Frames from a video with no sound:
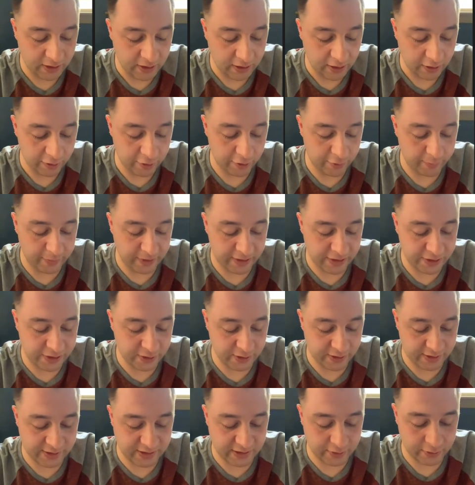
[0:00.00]
Another man stood
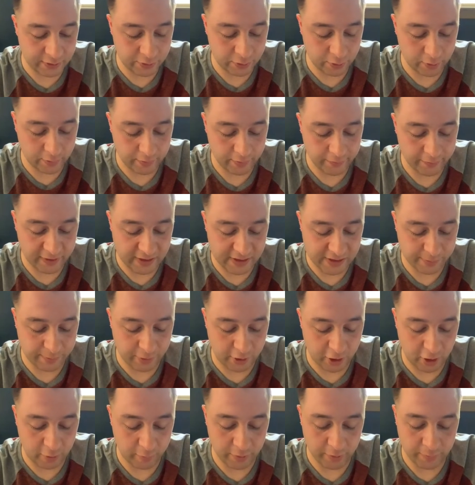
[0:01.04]
outside the door of LeVon's
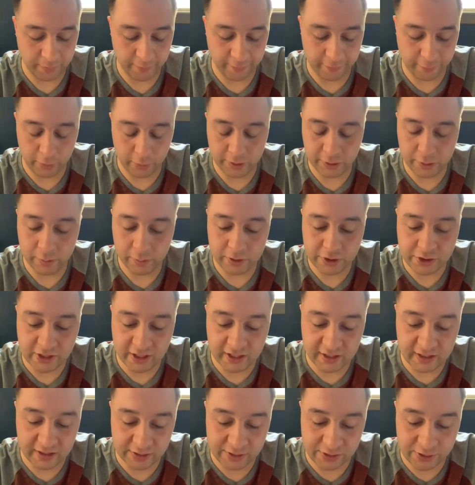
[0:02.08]
apartment. Before he knew it,
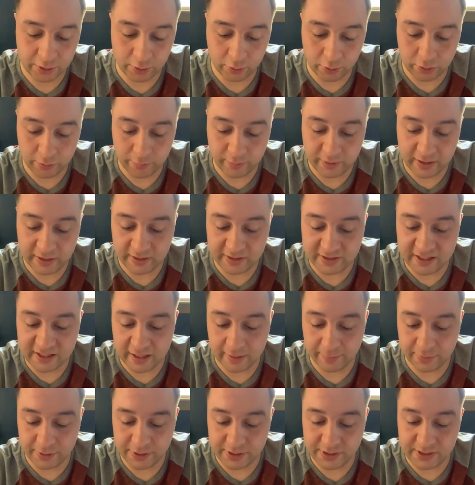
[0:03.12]
Johnny had circled around the
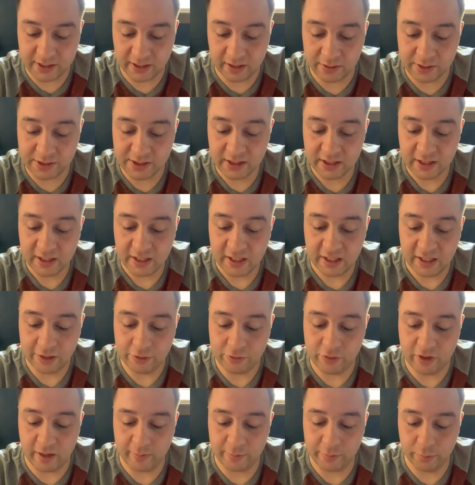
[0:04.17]
top of the stairs and
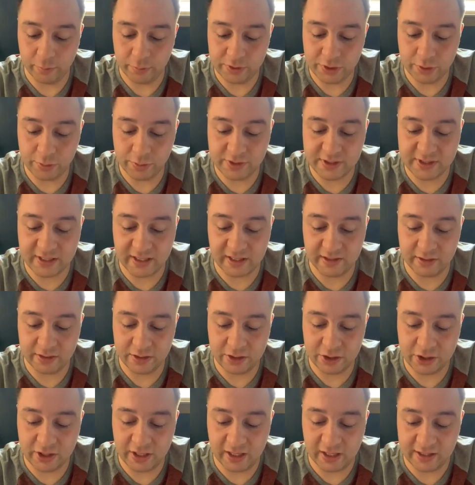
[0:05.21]
dropped him with 2 silent
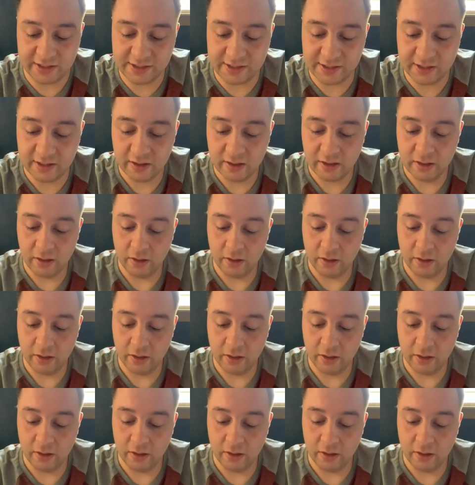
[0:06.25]
shots.